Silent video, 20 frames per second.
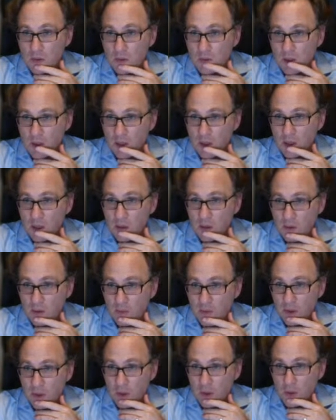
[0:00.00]
like here you
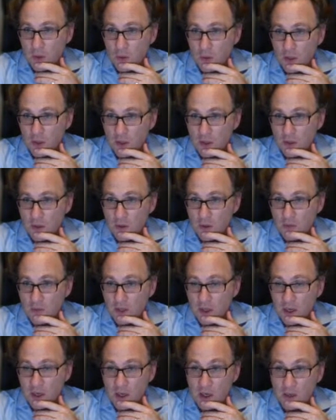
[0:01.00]
have a Q and there you have
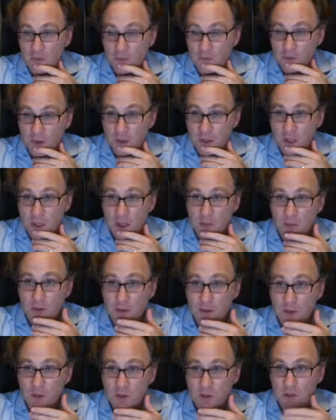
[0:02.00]
an R, for example,
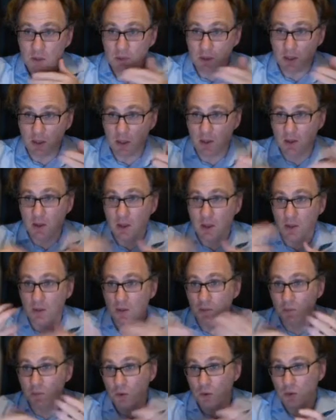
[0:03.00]
so something that
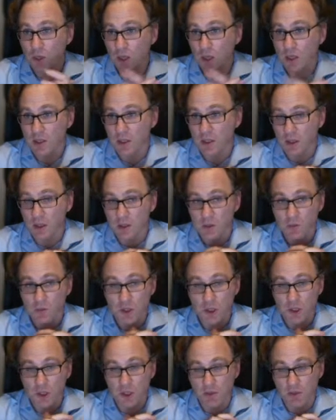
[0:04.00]
mutates, that
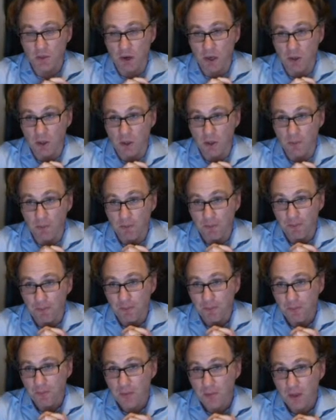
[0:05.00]
switches around.
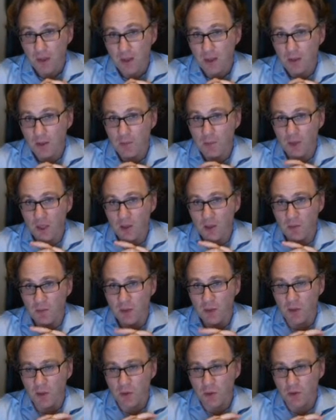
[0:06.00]

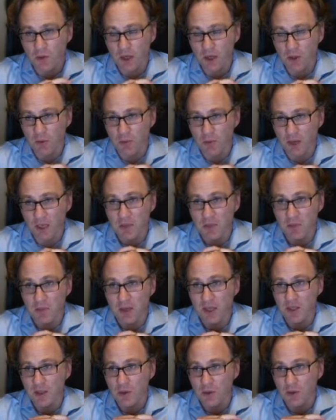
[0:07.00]
But you try to
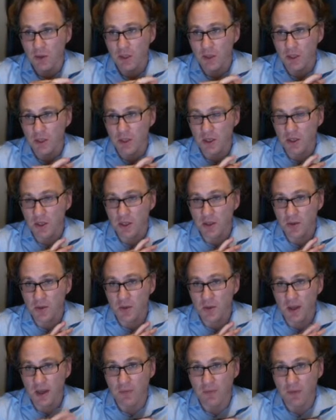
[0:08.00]
maximize the coincidence that you
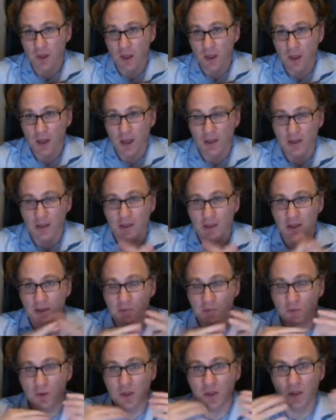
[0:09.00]
have, and
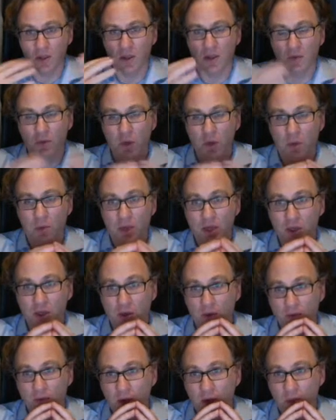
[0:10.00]
that will give you a measure
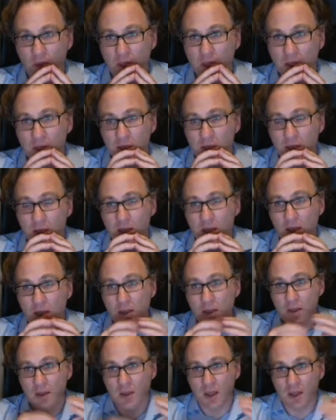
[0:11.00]
of how much
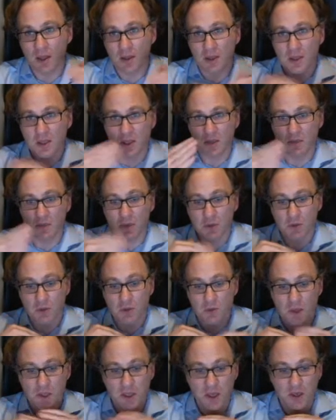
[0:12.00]
these individual
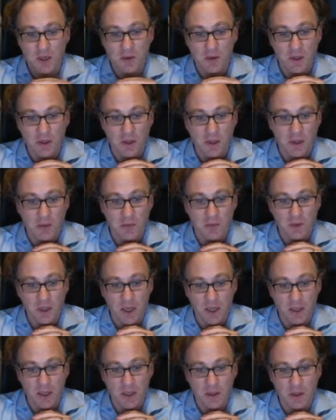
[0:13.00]
ones are
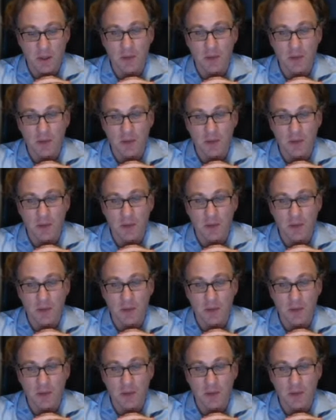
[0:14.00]
related